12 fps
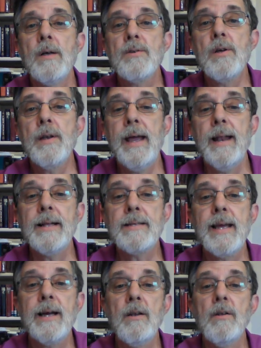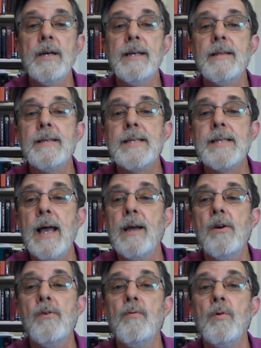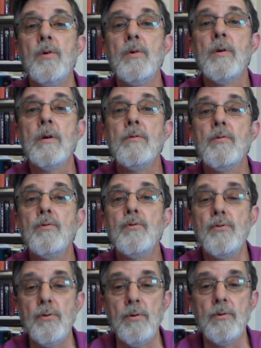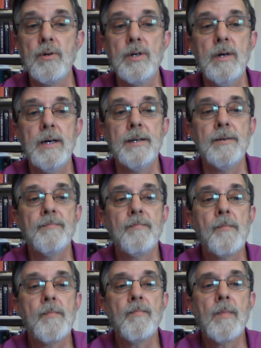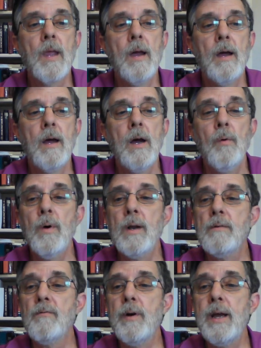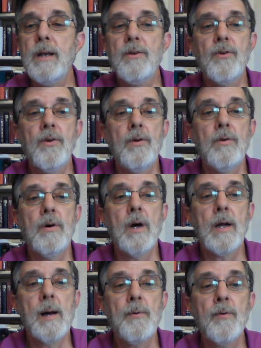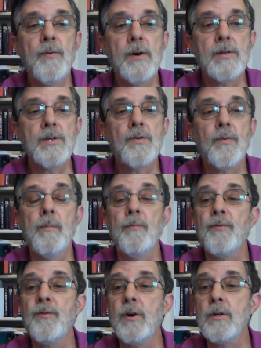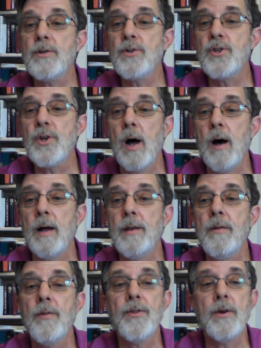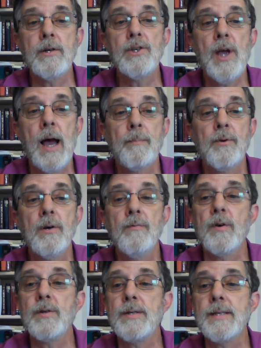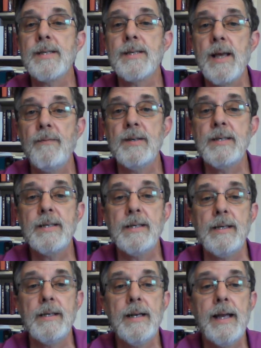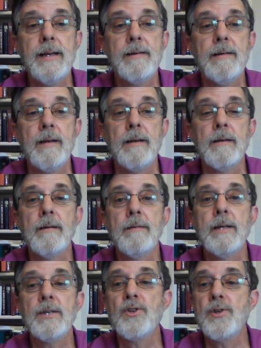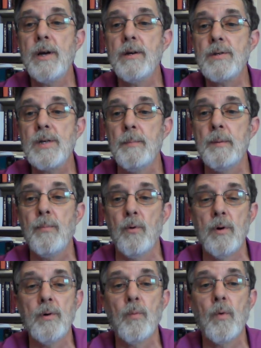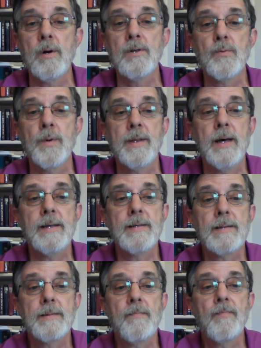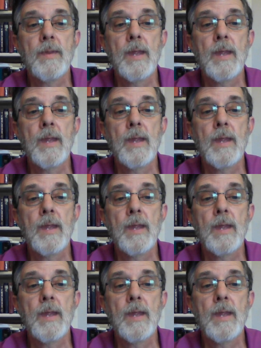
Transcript: So today, let's take a look at the second rule, do good. I want to read to you a couple verses from 1 John, the third chapter, verses 17 and 18, that share some important words with us.